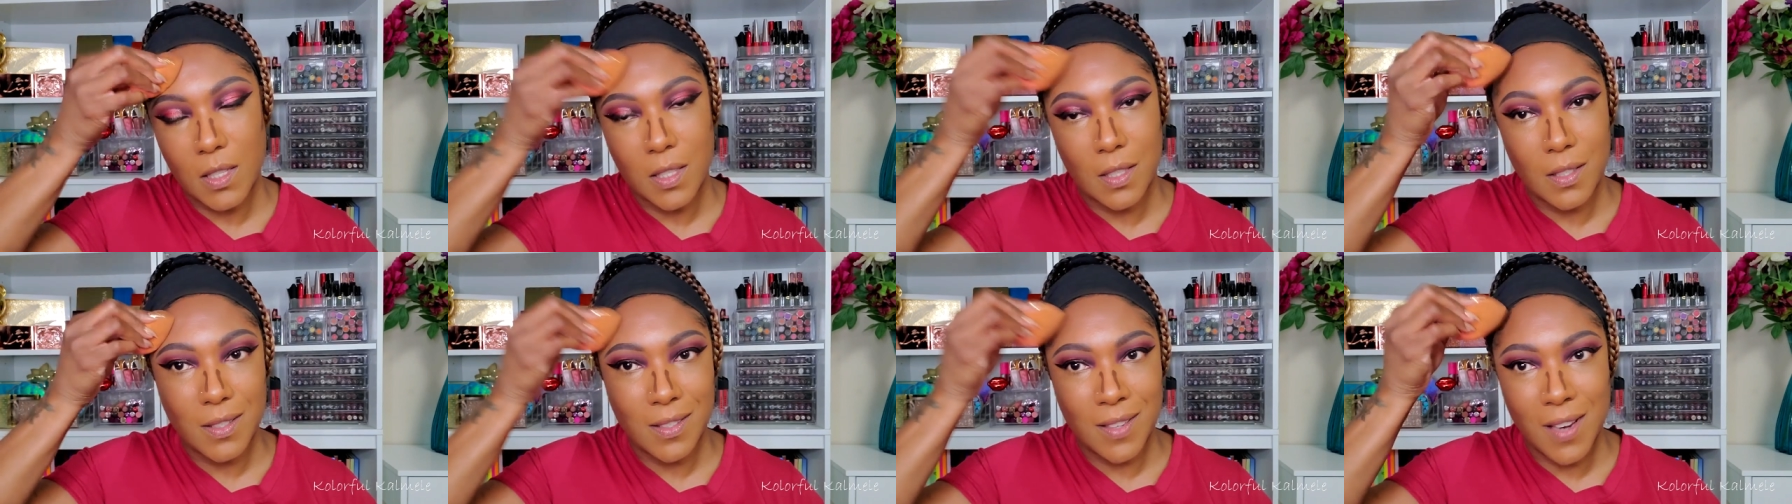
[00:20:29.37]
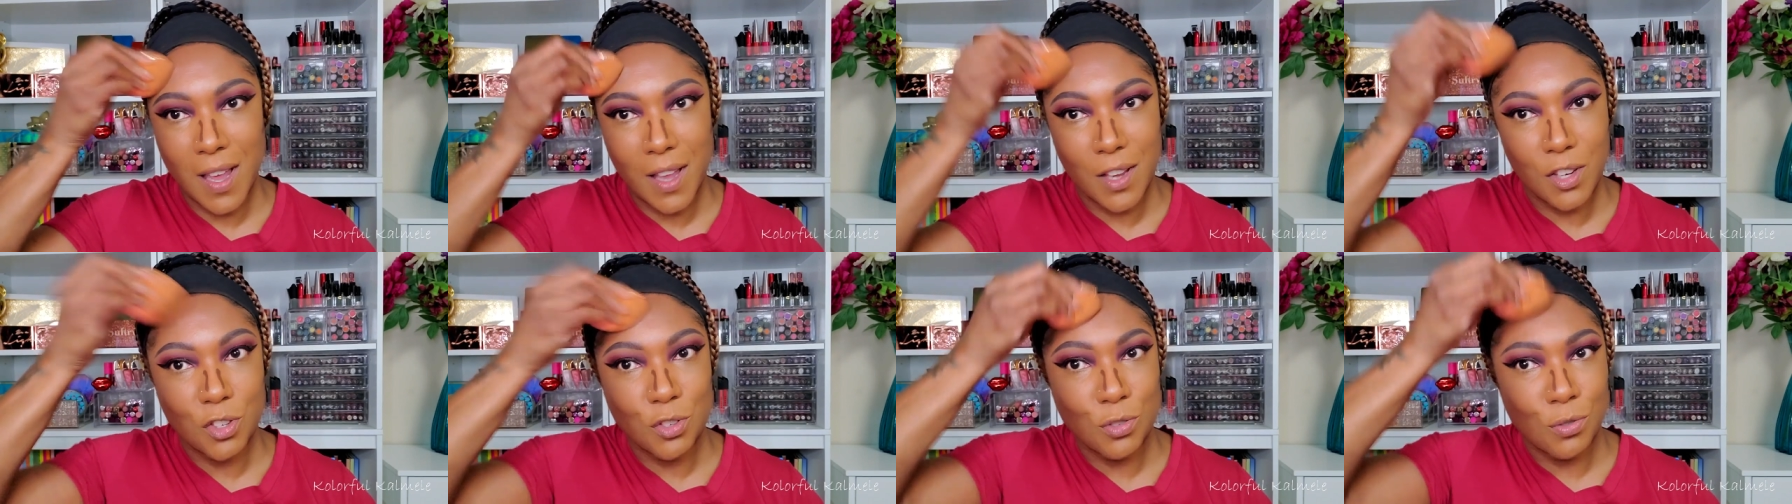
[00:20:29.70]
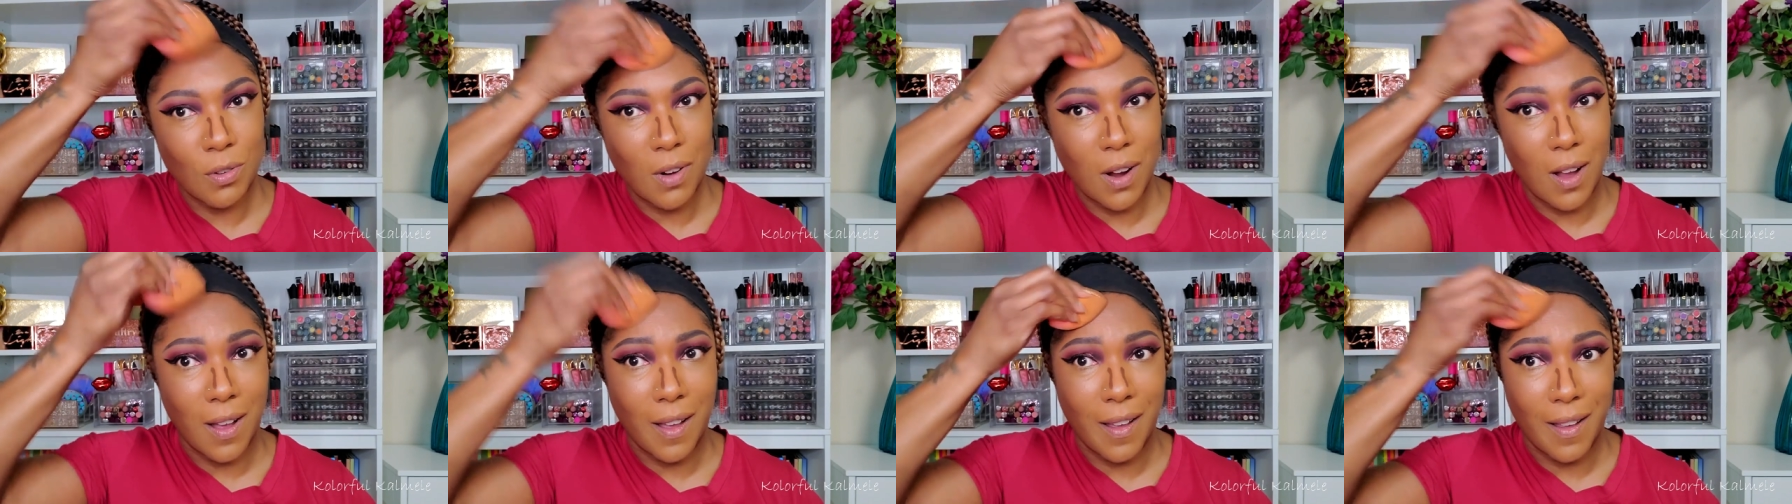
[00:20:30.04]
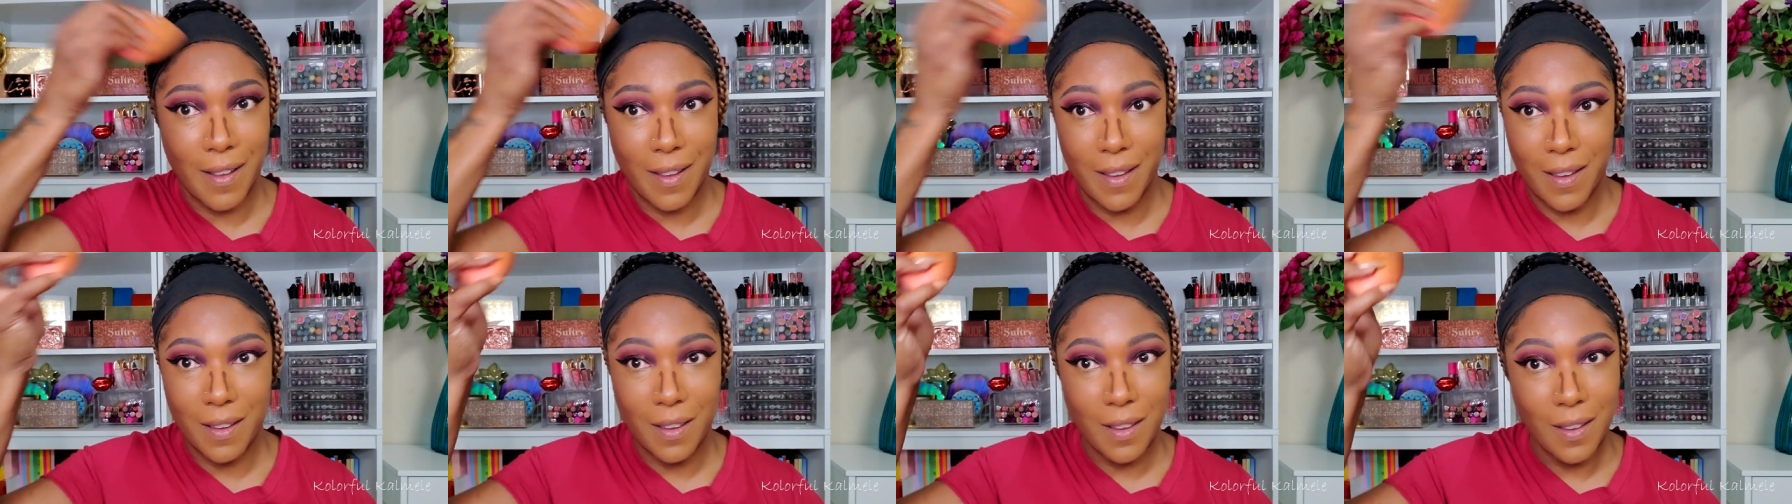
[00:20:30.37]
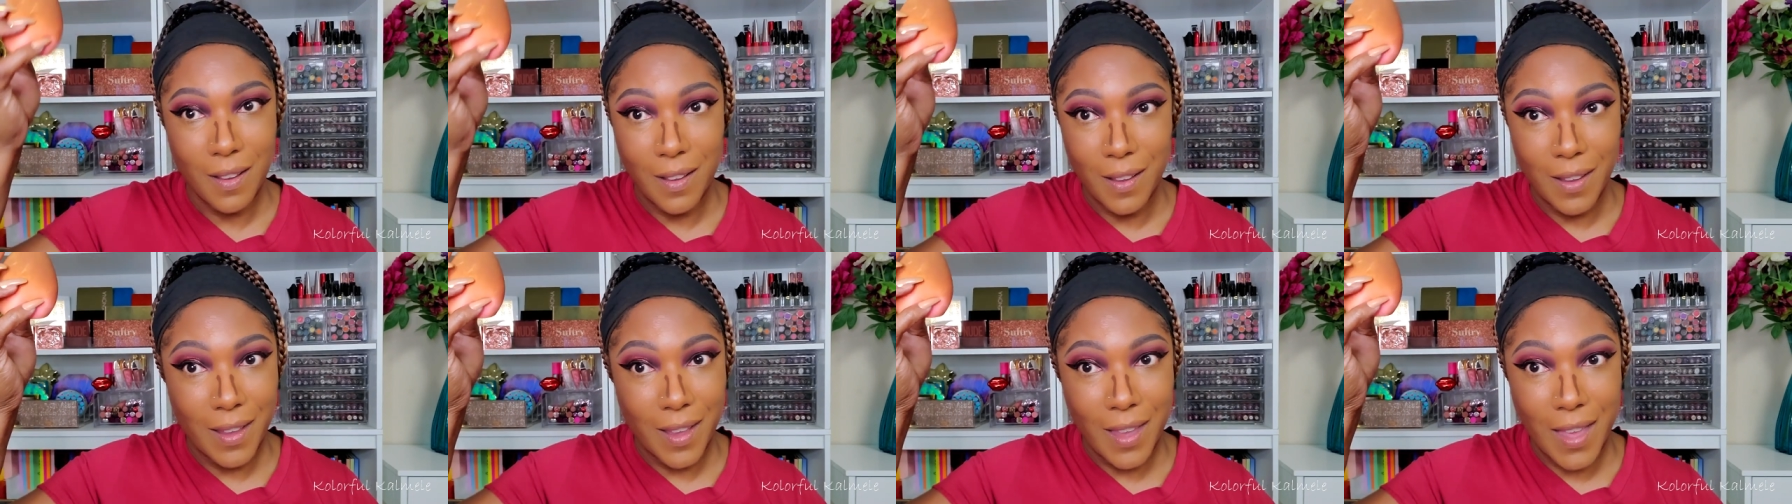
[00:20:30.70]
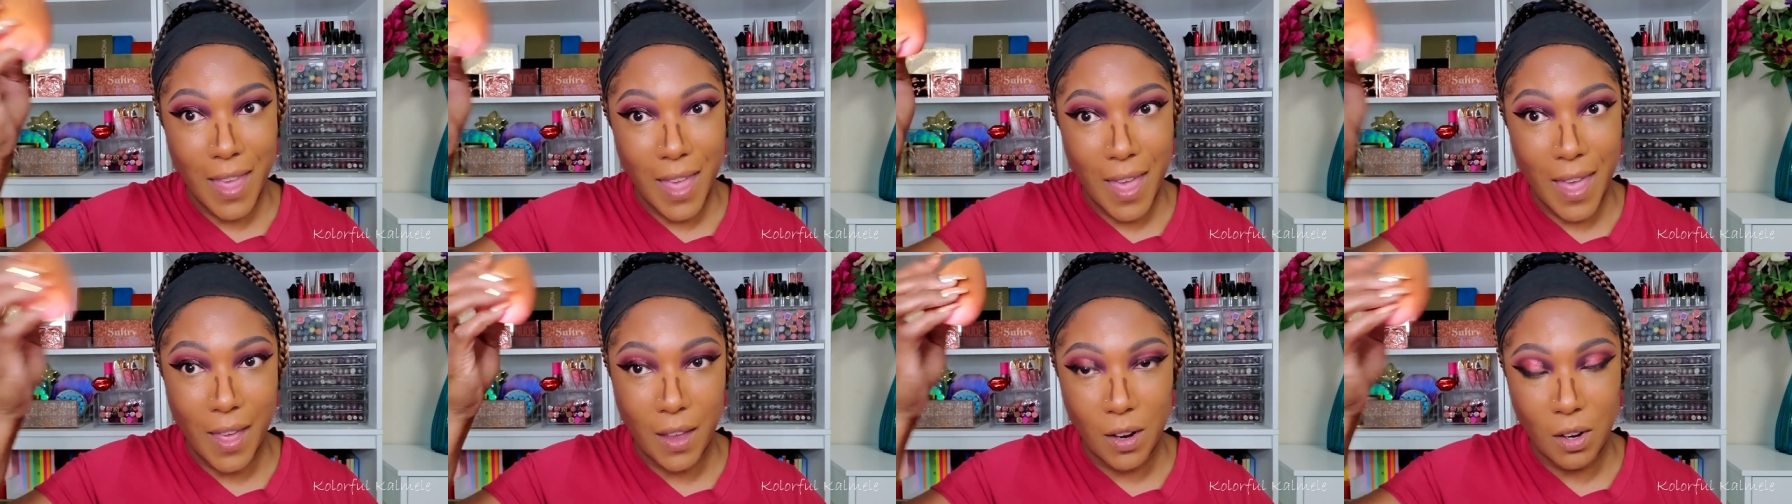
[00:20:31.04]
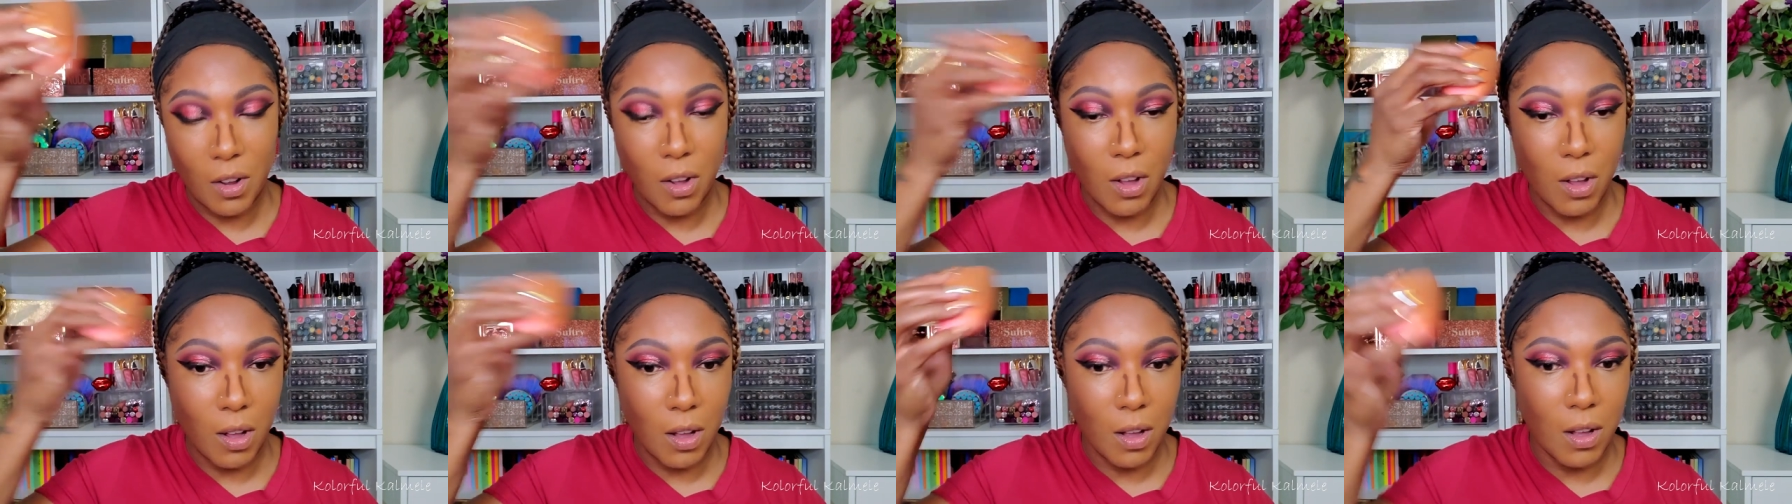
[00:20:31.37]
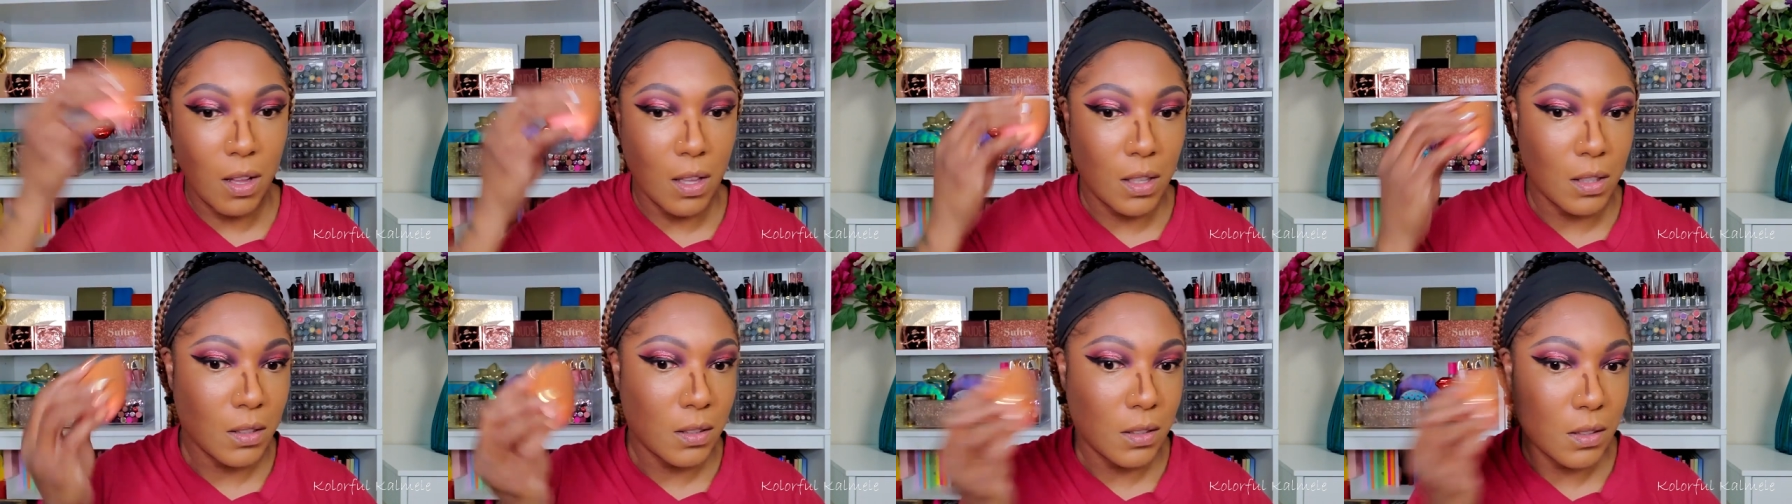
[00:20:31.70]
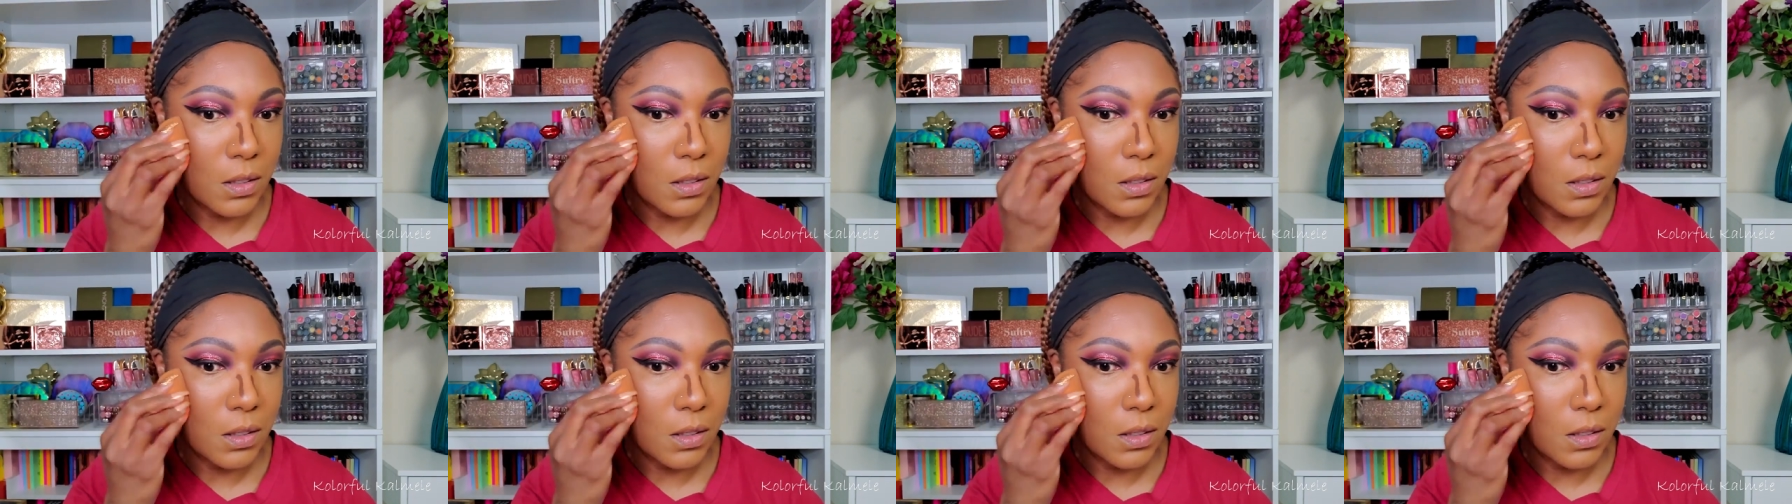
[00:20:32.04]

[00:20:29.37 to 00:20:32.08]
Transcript: It's not dry at all.